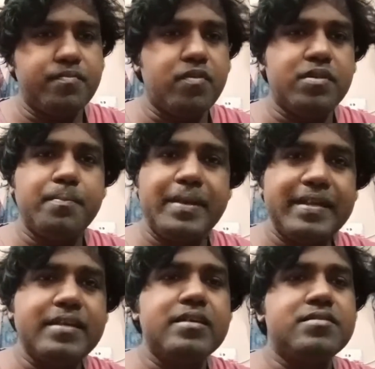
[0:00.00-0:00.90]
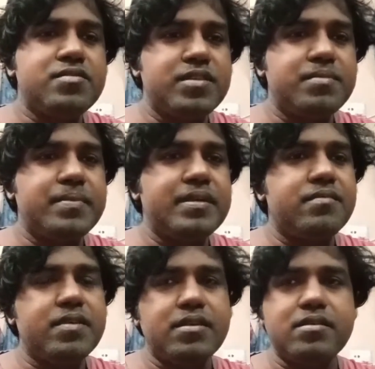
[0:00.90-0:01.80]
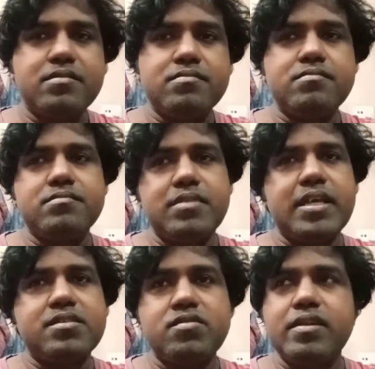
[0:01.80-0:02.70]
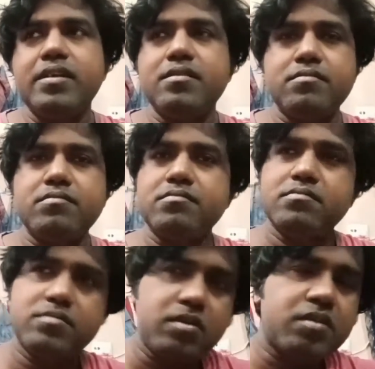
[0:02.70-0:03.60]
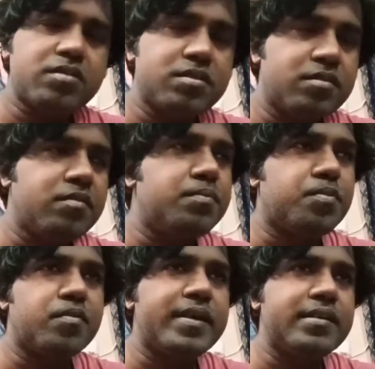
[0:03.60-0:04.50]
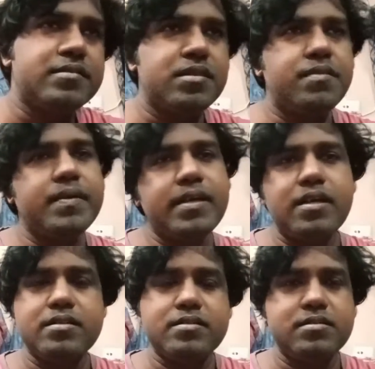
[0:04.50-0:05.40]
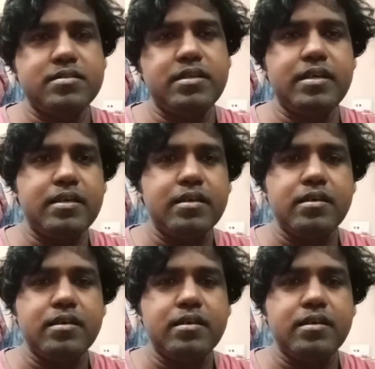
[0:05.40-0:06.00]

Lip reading: for the medical treatment, whether actually doctor will provide a certificate, yes, he